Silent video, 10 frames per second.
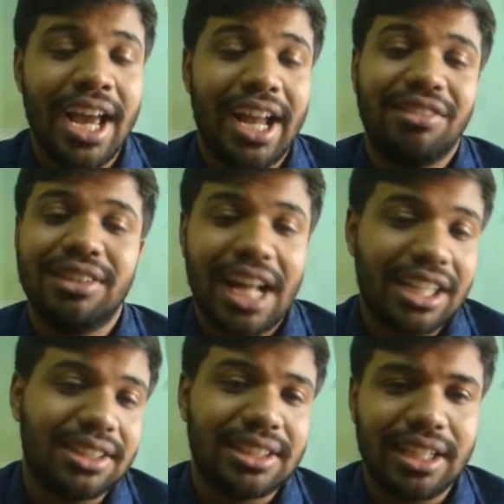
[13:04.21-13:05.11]
And after
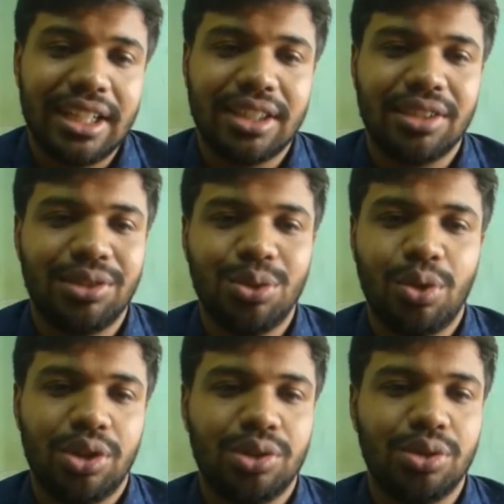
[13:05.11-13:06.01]
that, she said that, if you
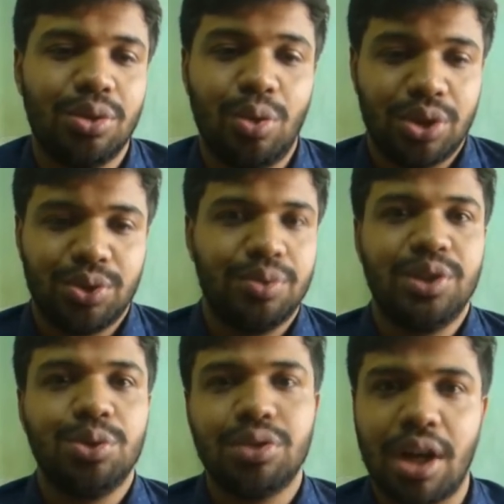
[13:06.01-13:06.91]
want to go, what should we
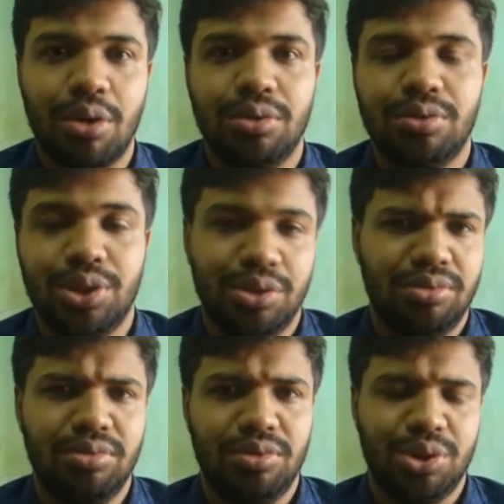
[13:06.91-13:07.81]
do now?
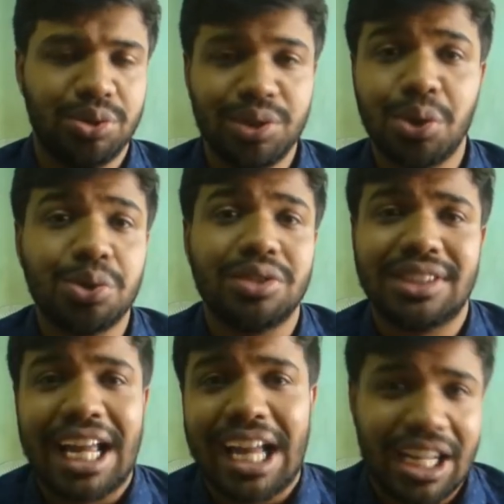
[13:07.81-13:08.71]
Should we go to the
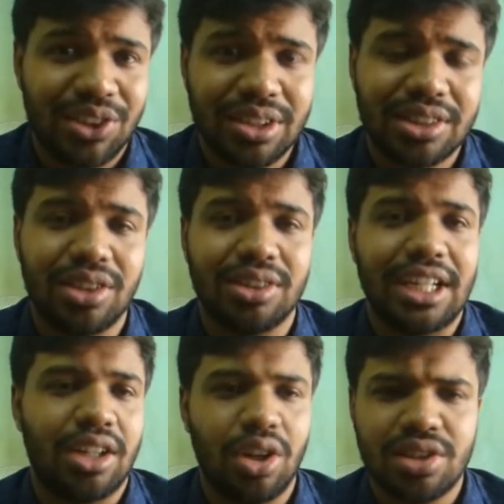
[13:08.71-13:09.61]
psychiatrist or
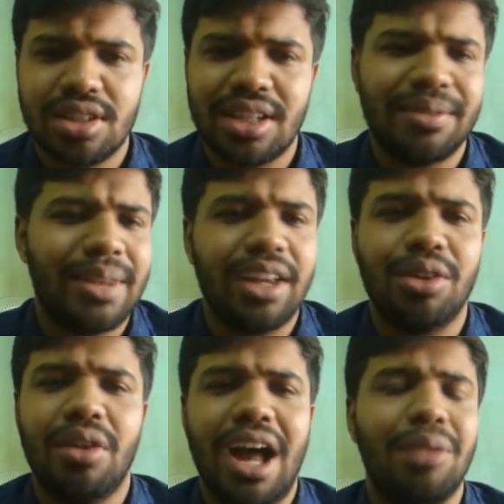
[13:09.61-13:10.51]
psychologist? I'm like,
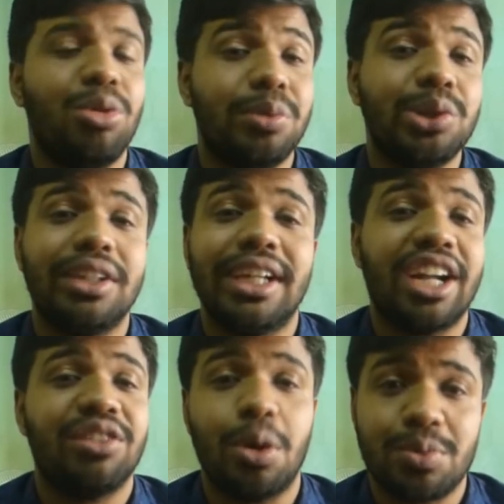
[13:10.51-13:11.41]
I'm open to any
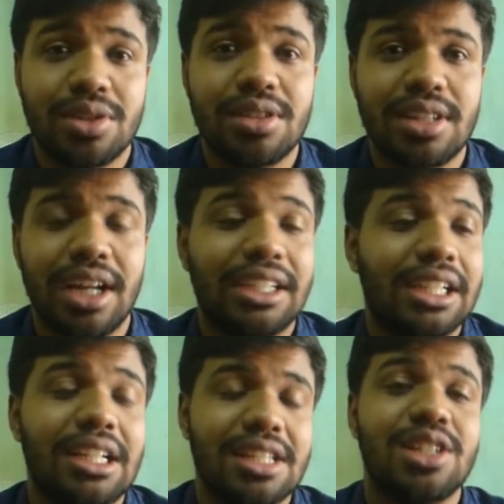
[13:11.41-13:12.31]
kind of options
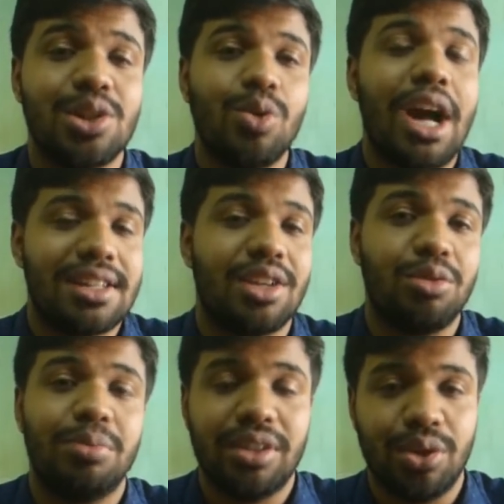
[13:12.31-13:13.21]
unless you guys are
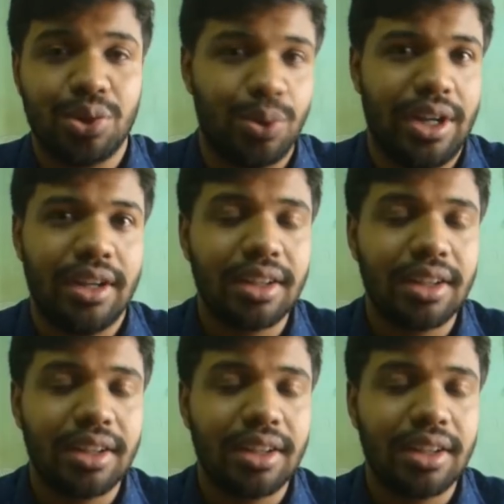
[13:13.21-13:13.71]
open to it.